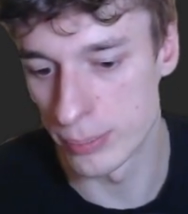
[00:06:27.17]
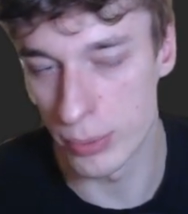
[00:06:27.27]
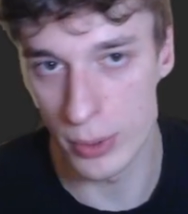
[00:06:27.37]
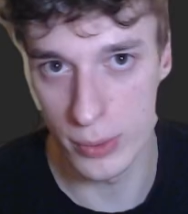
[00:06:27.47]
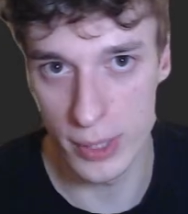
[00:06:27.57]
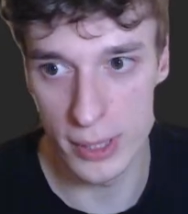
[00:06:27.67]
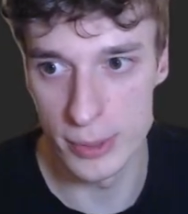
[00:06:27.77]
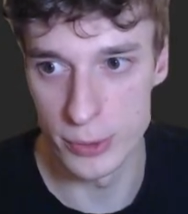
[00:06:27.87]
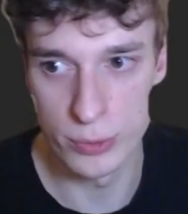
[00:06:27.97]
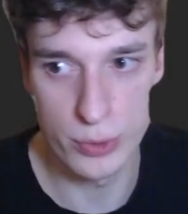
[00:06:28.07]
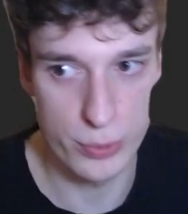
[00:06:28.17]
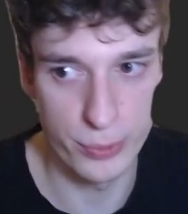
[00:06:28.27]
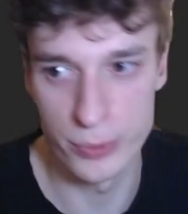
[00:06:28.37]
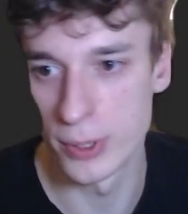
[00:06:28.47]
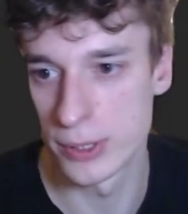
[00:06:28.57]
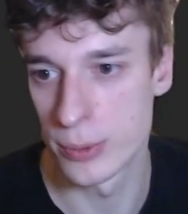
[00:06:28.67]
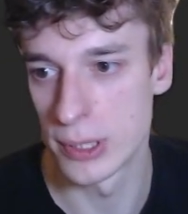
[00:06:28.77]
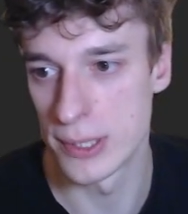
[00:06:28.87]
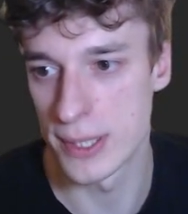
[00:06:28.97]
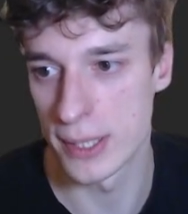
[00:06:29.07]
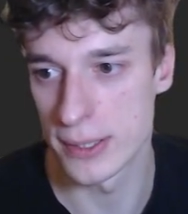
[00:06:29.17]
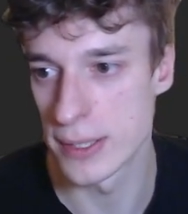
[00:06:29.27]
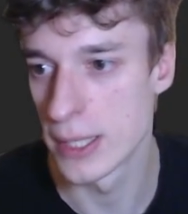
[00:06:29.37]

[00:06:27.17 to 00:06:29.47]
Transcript: program and you just want to get quickly started,